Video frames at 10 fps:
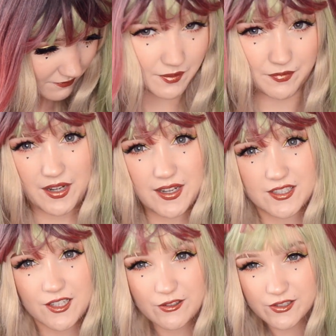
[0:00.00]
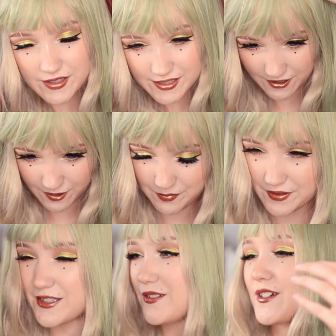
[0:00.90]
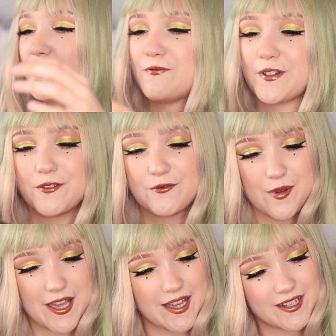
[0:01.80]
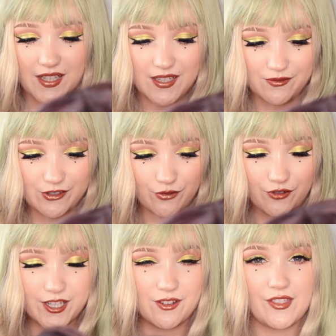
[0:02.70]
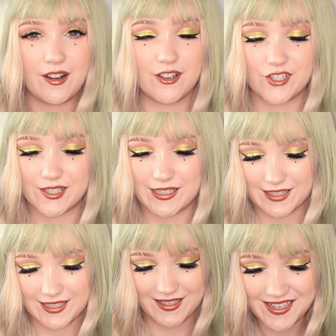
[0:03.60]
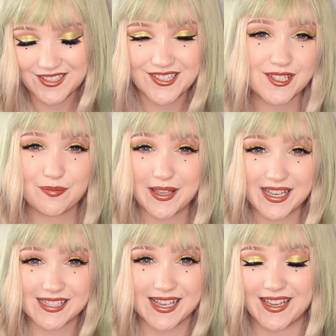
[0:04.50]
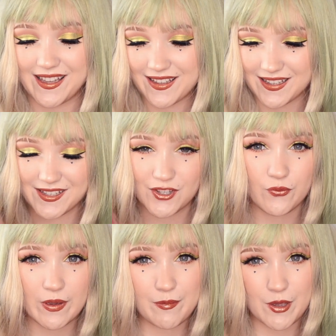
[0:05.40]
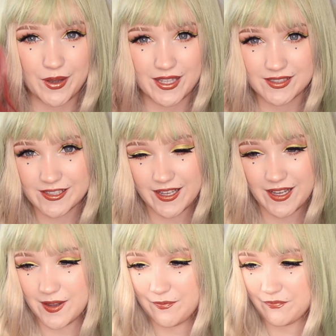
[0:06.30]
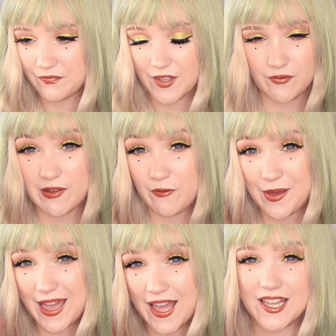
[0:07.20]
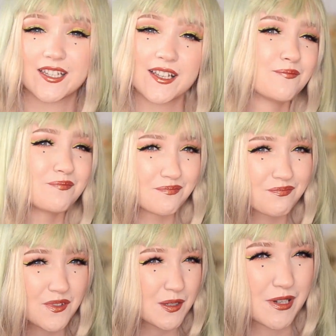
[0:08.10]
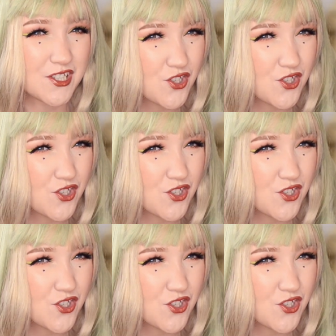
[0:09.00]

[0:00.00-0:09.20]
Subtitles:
I'm gonna need to loosen this up. It's not gonna fit over my head. And it was already on the larger setting. Just a PSA, UV me wigs, if you have a big head, might